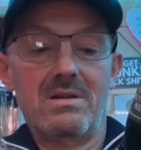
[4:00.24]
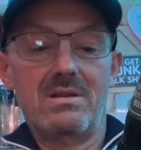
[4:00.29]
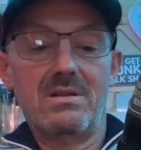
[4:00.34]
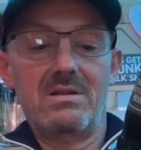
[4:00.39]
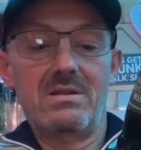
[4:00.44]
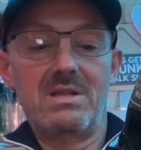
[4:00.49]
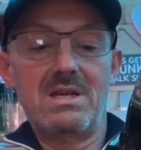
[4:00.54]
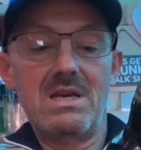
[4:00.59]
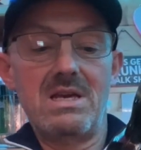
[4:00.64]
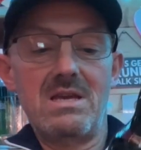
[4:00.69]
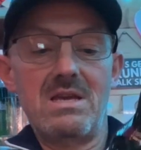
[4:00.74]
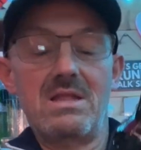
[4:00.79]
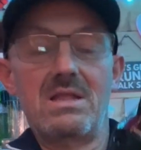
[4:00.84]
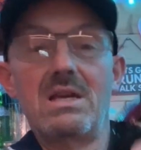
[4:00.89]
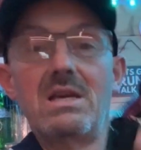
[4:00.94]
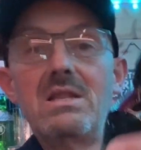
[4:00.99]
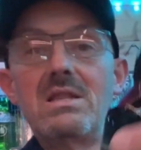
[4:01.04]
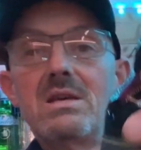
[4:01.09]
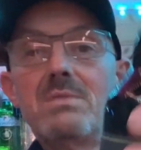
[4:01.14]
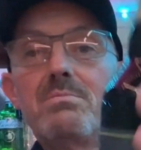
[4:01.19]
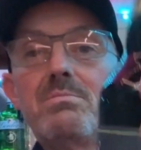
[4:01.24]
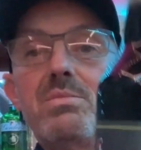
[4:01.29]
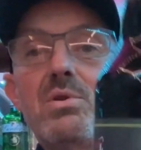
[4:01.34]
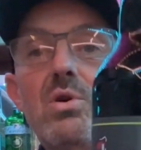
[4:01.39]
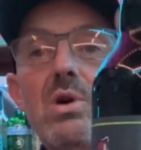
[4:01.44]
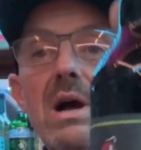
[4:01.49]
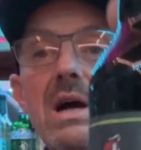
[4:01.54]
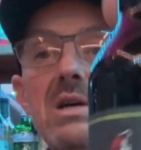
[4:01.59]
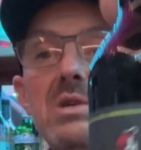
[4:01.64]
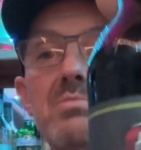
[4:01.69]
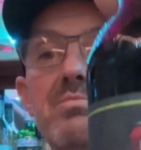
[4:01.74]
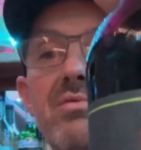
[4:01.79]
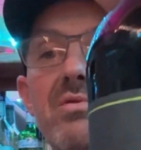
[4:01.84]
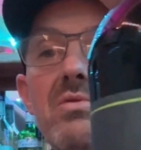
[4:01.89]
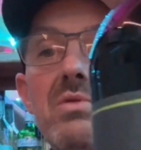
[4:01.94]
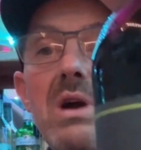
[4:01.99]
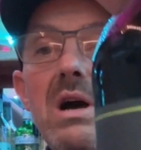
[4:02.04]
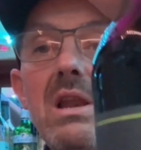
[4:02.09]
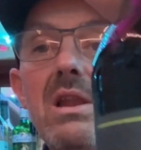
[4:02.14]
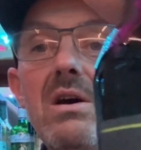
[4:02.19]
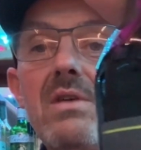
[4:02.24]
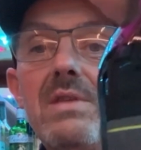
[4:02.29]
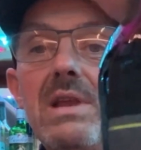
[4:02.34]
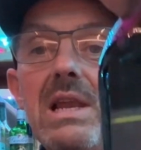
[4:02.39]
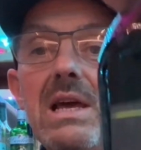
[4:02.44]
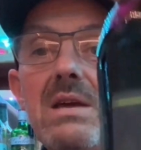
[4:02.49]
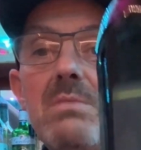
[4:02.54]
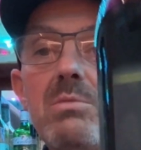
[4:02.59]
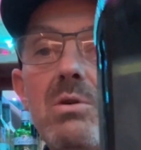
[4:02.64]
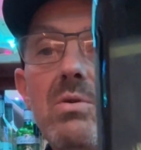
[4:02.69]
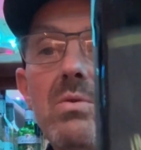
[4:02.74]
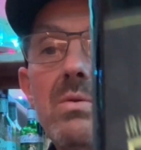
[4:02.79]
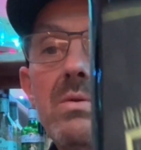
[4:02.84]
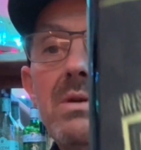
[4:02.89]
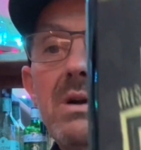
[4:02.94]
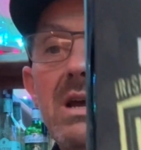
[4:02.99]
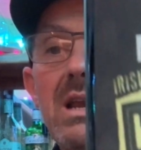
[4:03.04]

the Porterhouse Brew. I like the label and